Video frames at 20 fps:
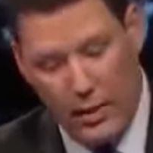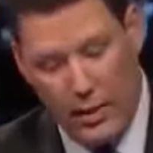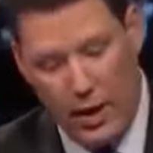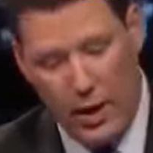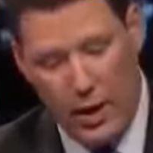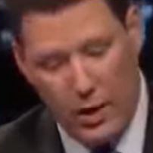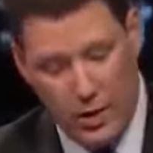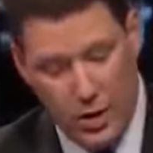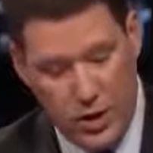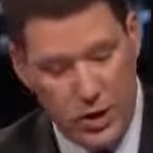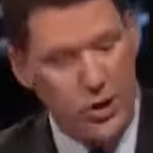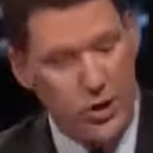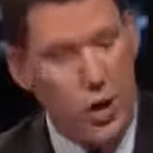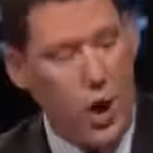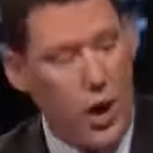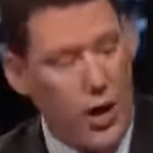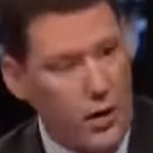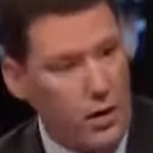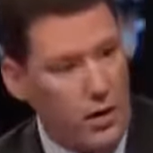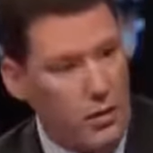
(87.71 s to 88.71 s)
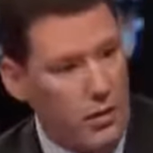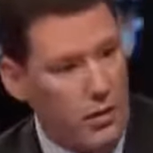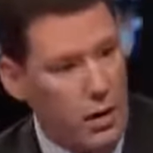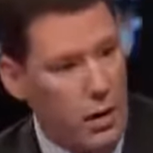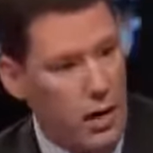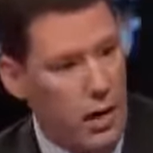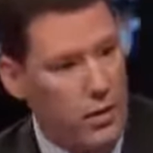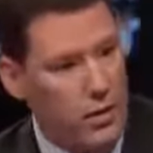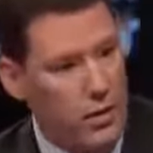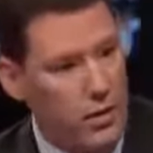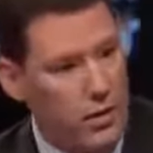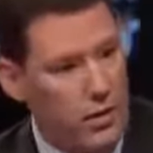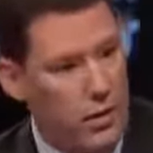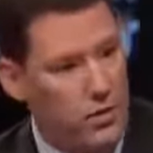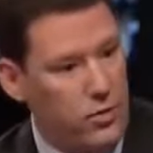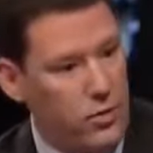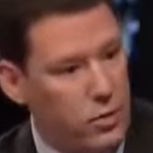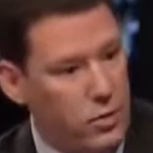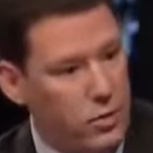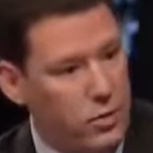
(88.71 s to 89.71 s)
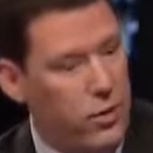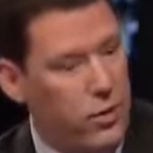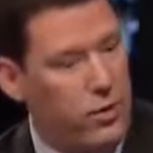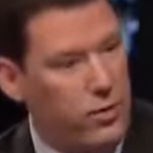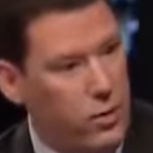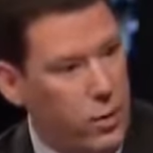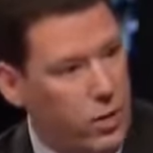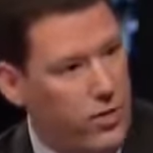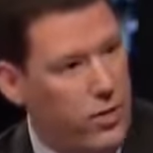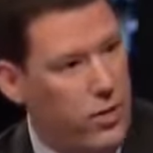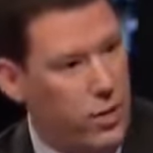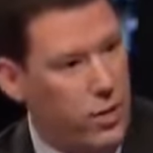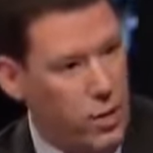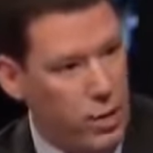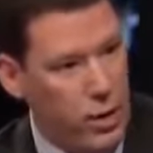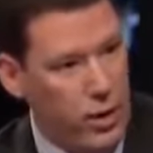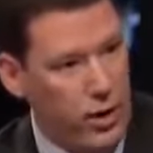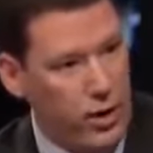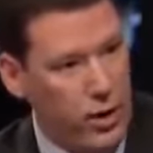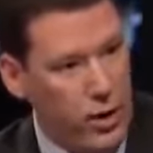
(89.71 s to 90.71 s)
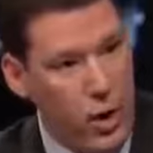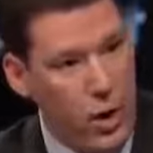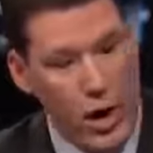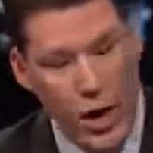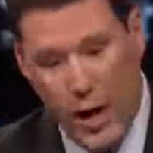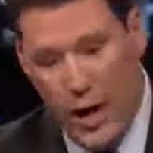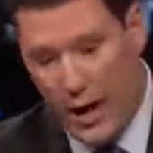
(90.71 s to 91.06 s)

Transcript: They are just starting this move that they're going to do.